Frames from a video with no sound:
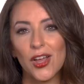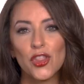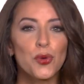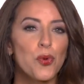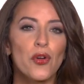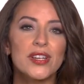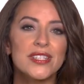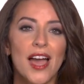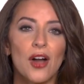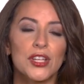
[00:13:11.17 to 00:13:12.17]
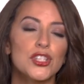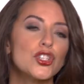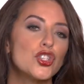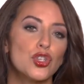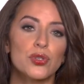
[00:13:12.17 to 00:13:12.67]
They're broken down into
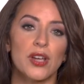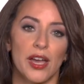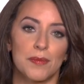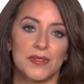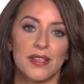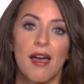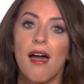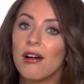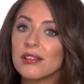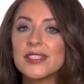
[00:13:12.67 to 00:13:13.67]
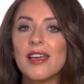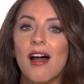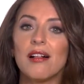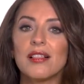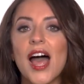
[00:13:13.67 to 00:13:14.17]
two types,
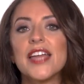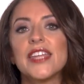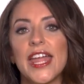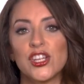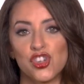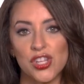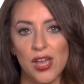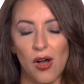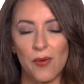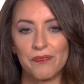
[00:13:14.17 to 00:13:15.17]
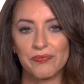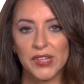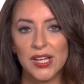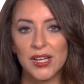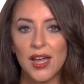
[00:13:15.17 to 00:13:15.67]
LDL and HDL.
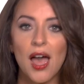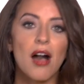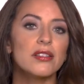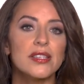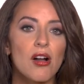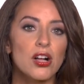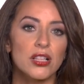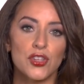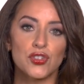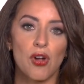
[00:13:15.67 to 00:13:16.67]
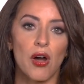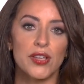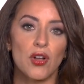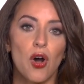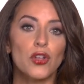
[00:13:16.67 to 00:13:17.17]
LDL cholesterol is
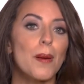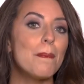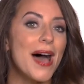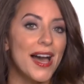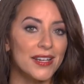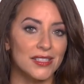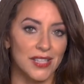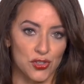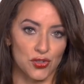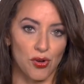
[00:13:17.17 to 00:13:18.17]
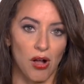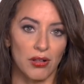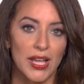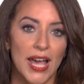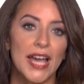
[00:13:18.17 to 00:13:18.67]
called bad cholesterol,
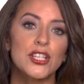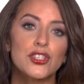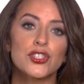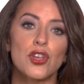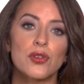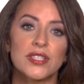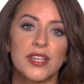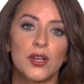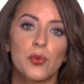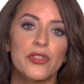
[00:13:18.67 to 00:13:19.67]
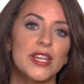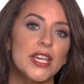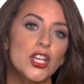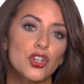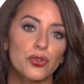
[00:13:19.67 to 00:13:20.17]
and it's associated with an
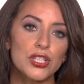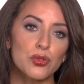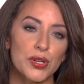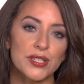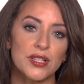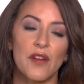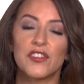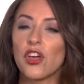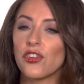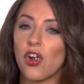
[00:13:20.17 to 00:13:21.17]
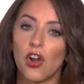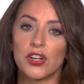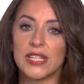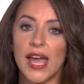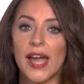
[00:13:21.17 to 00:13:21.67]
increased risk of another heart
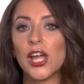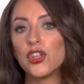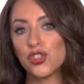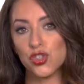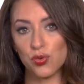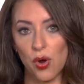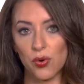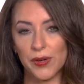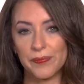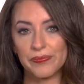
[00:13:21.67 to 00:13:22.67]
attack and stroke.